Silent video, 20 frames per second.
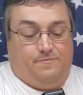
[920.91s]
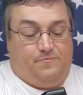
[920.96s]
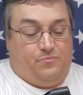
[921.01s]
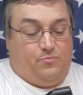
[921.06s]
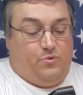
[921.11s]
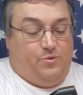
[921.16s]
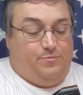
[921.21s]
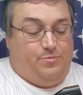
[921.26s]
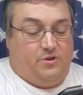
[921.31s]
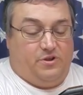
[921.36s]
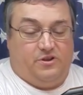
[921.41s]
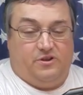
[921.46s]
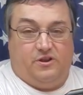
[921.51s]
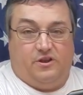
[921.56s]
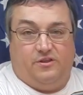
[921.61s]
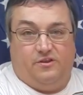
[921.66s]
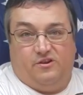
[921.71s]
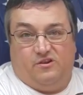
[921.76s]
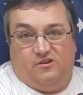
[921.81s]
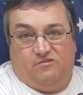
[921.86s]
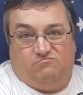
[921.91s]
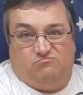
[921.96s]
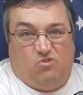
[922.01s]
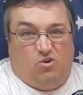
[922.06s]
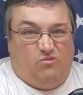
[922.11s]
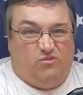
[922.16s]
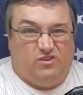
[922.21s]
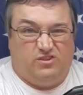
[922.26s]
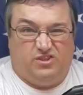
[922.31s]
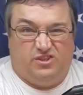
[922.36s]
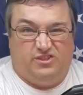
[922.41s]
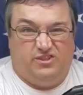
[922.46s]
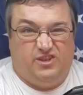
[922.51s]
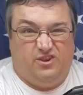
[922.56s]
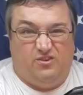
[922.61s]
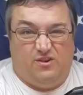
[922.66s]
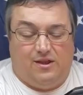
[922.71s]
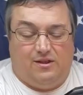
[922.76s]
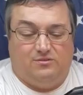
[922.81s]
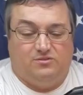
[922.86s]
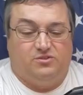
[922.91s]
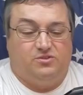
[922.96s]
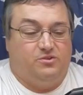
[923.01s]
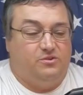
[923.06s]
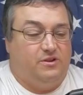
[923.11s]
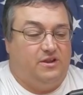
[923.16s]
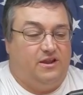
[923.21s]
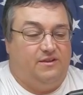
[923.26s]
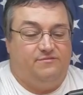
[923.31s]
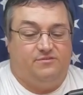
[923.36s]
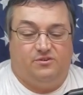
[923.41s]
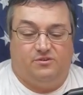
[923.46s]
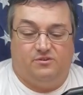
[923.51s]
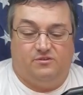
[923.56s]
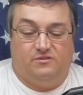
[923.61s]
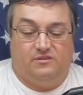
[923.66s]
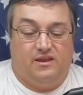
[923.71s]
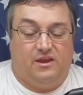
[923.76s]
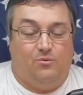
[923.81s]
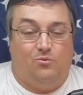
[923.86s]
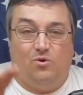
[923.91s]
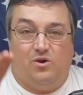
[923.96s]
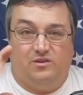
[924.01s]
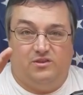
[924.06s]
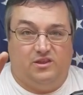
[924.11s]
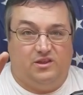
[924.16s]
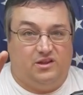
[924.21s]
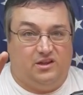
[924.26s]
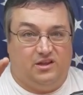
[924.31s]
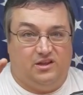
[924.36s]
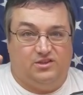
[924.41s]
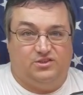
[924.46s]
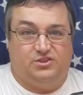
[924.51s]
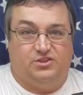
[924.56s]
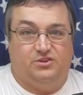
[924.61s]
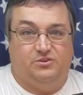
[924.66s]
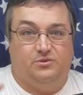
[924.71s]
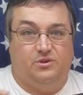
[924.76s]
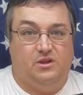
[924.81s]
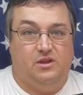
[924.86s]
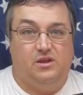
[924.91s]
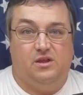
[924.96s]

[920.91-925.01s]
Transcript: We put another over 60 rounds through it after that one little issue.